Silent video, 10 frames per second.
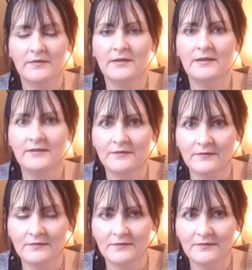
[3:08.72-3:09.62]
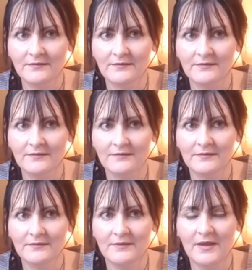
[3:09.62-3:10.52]
the leaders.
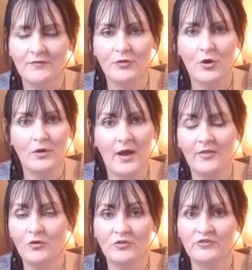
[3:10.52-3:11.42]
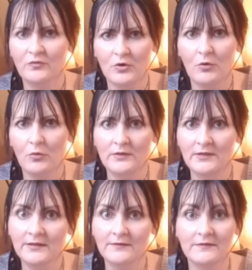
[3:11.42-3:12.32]
Even though other witches, we are all
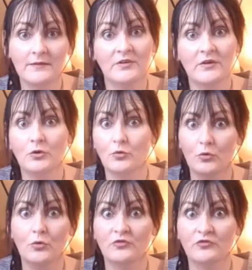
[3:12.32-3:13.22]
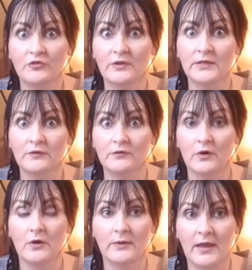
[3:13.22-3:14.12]
leaders. Let me tell you, all witches are leaders.
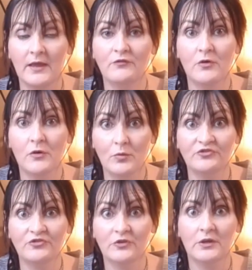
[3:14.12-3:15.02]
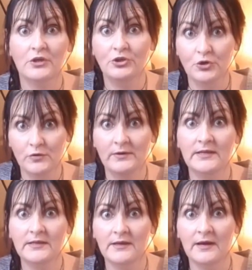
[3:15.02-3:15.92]
Okay, if you're a witch, you're a
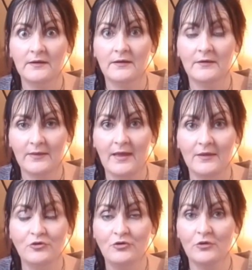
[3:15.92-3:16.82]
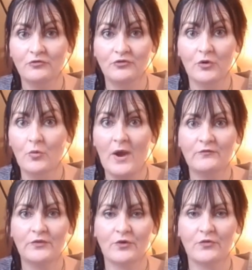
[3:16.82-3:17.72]
leader. Okay, you don't, you don't
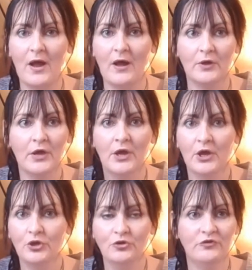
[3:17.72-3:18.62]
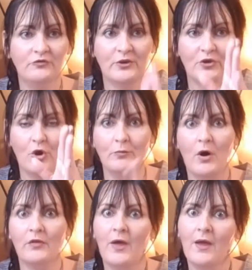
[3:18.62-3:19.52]
wait for the crowd. You just make your own
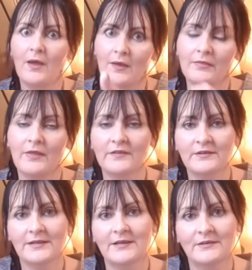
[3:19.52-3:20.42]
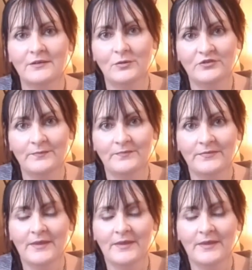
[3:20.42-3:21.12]
path. That's an eclectic witch.